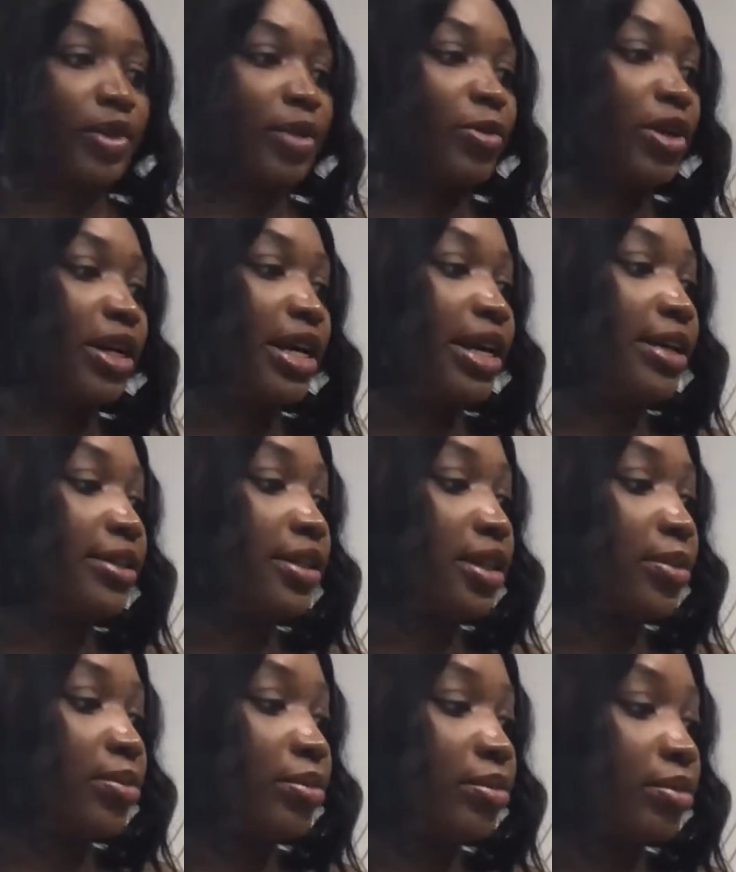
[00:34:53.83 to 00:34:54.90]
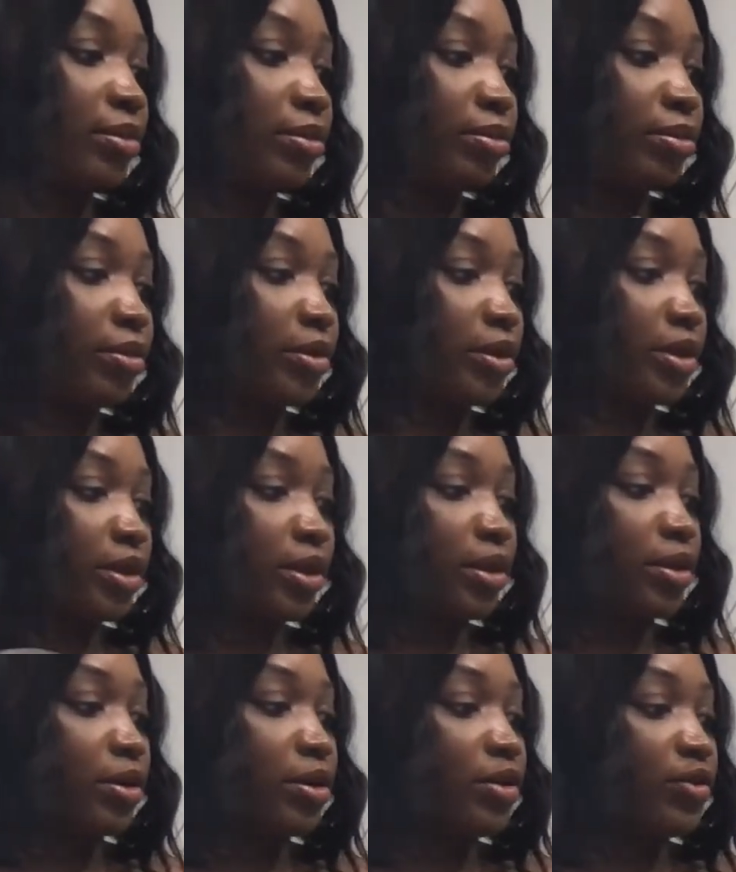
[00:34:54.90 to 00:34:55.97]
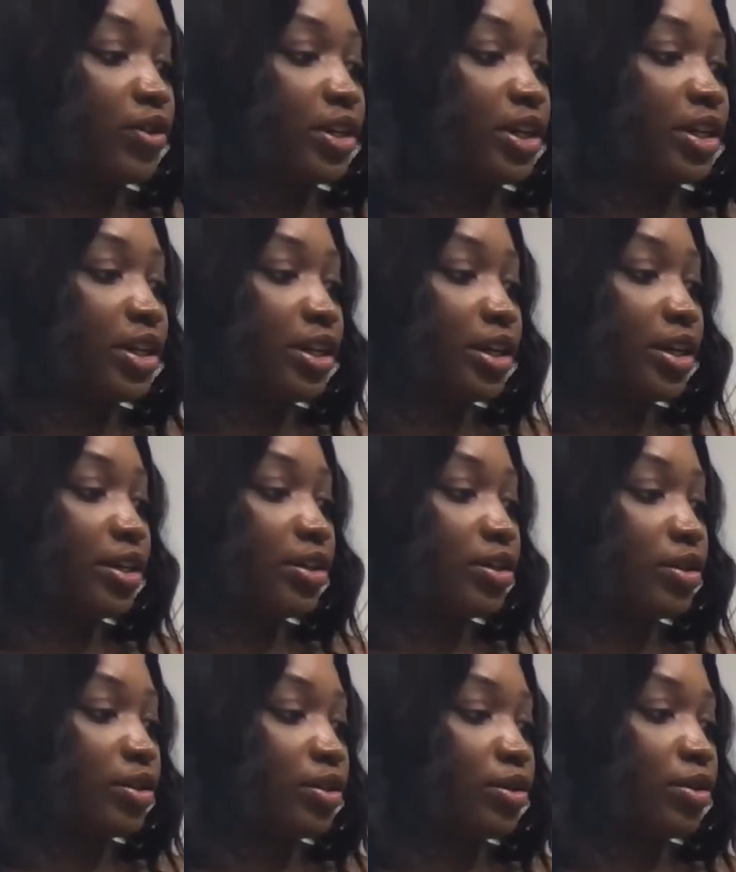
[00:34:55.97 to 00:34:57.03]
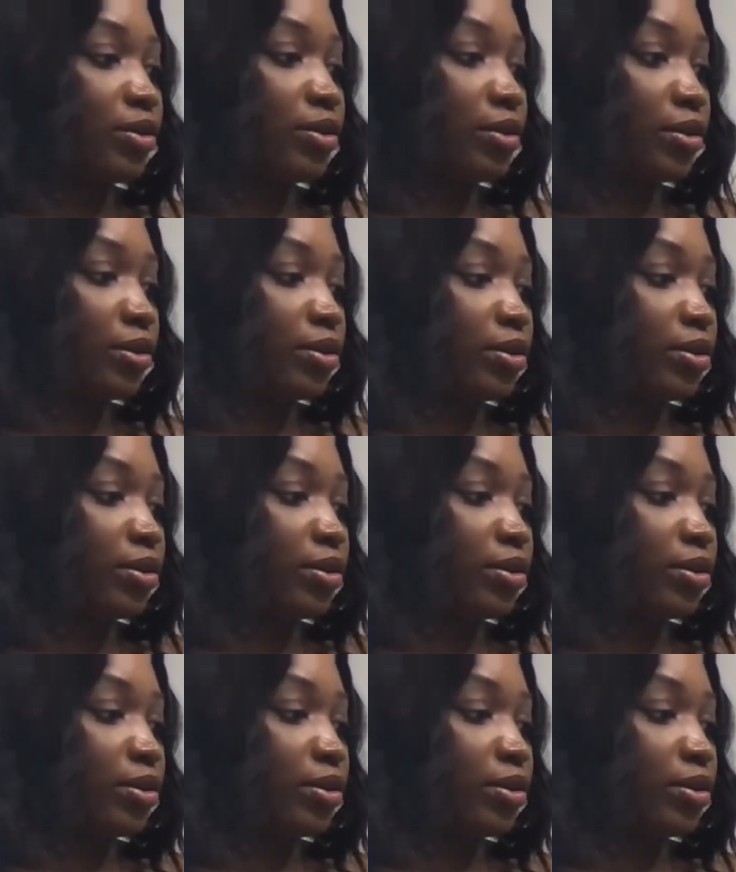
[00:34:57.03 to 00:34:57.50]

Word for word: I'm going to add some over here too.